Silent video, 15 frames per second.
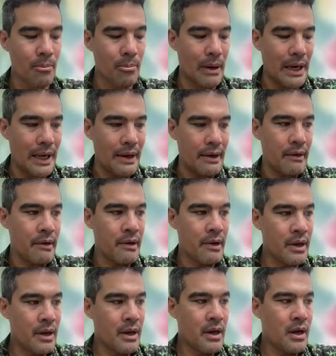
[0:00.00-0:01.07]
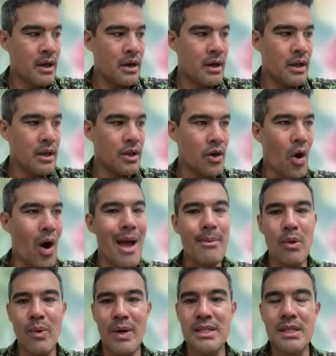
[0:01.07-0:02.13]
But, I'm
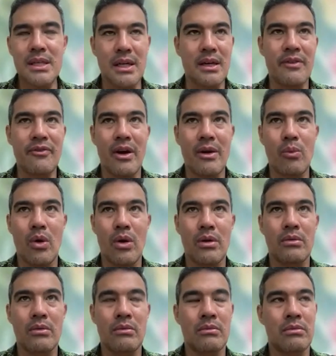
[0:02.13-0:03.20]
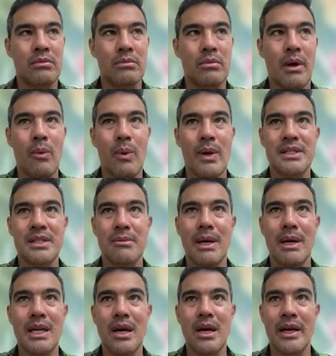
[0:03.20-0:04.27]
a Westerner. If I want my Western
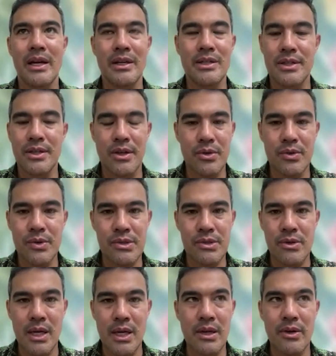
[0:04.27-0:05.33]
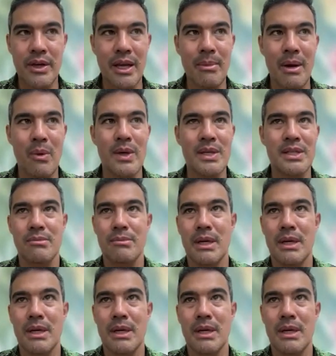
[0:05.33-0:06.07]
money, I can just go to Australia and get my Western